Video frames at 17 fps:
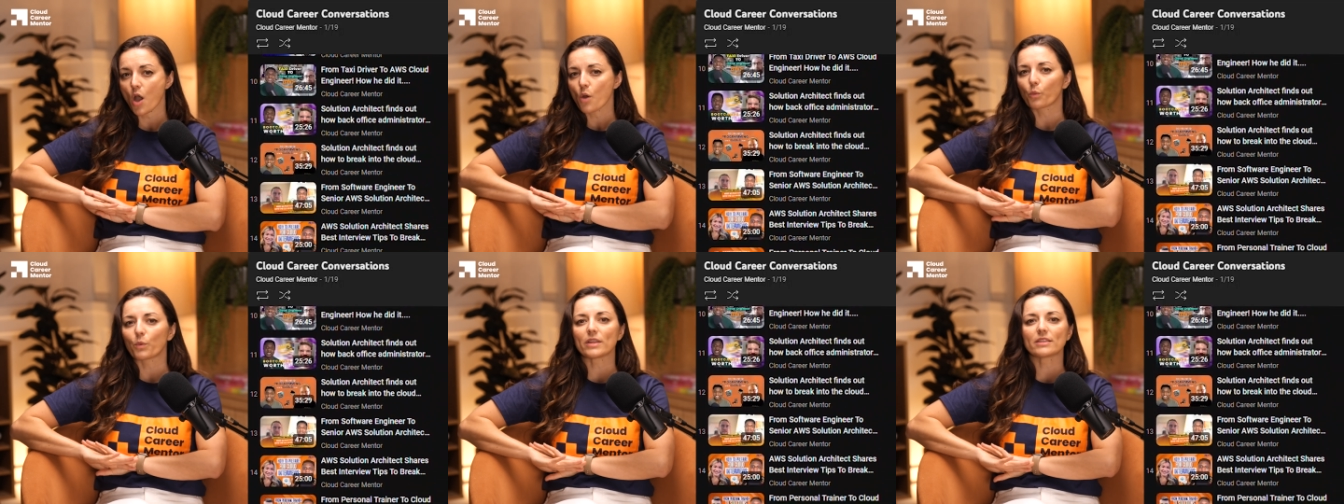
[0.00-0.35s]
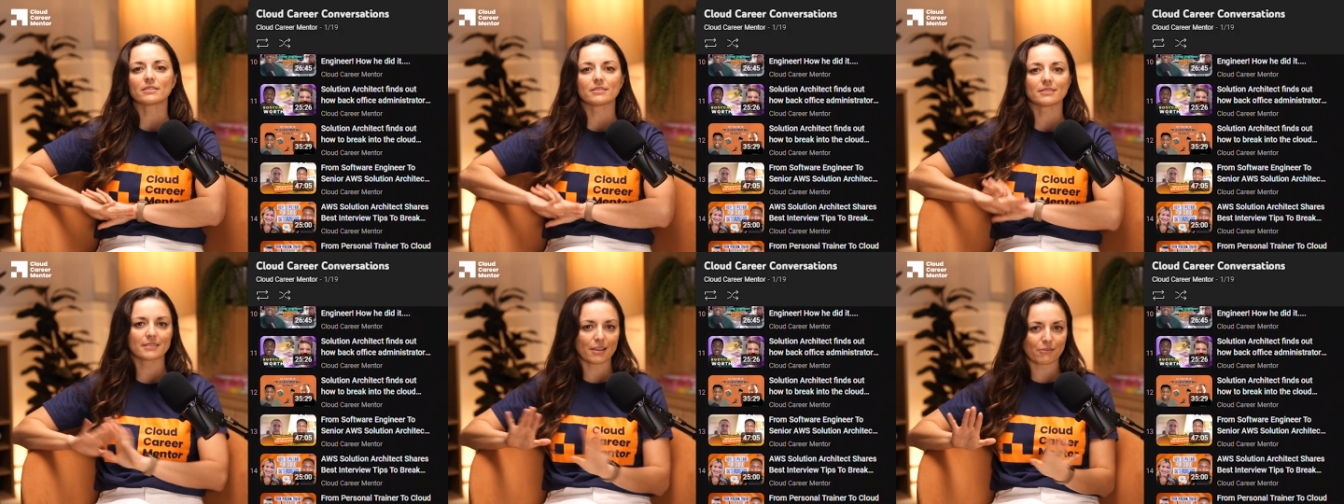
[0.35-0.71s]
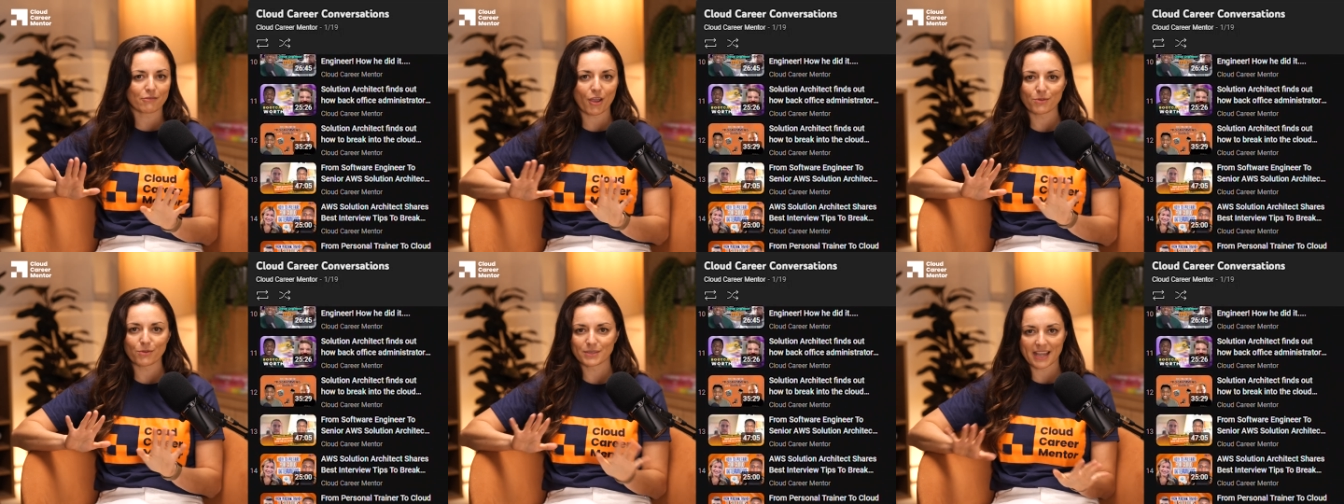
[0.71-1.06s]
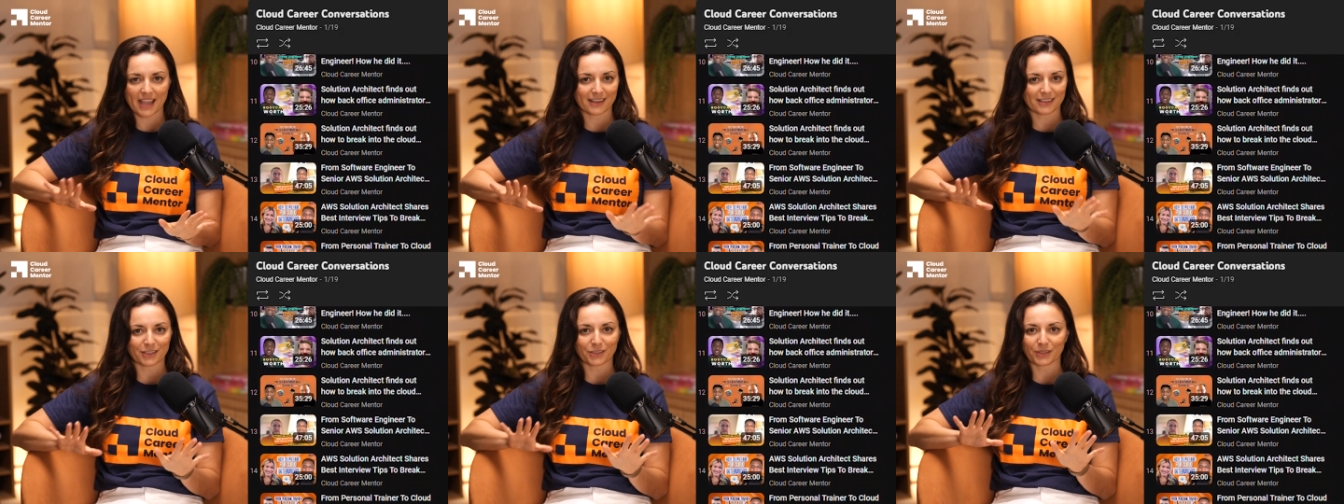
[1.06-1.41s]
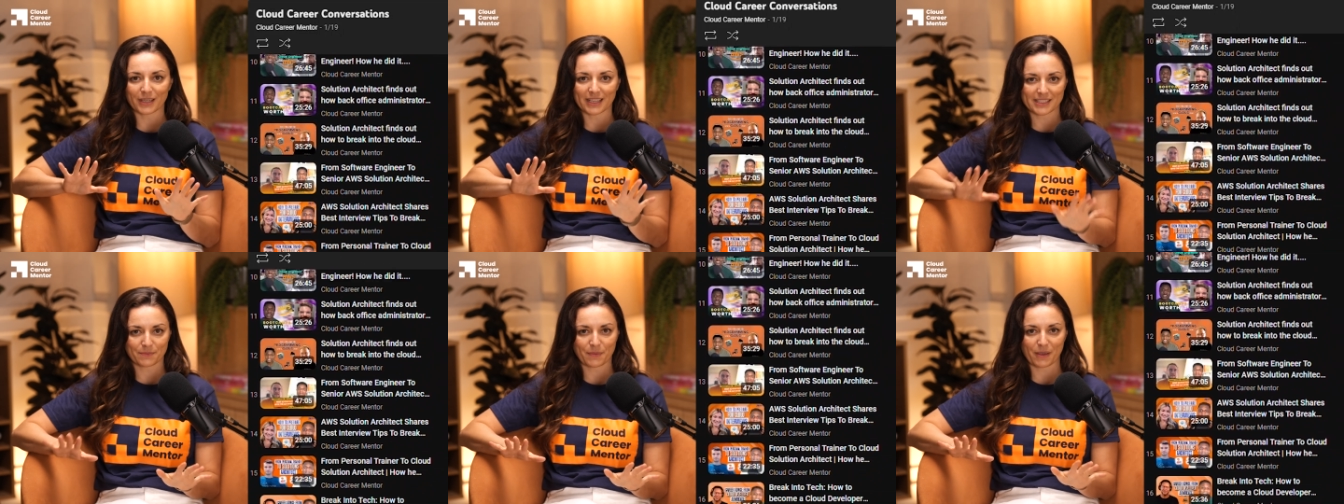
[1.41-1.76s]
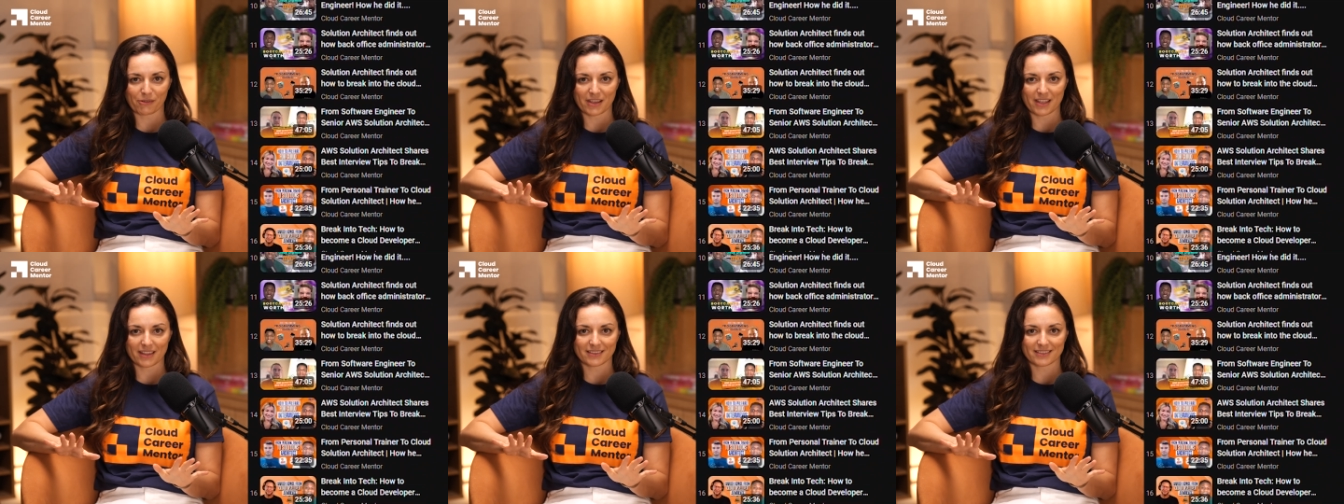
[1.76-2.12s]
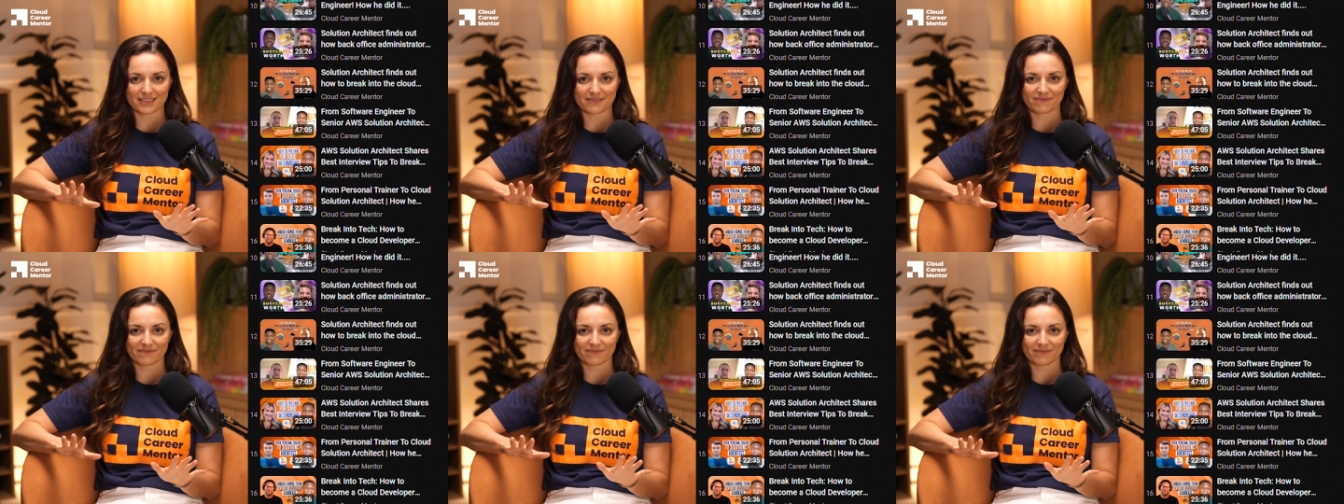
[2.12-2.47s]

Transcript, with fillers: with zero technical experience.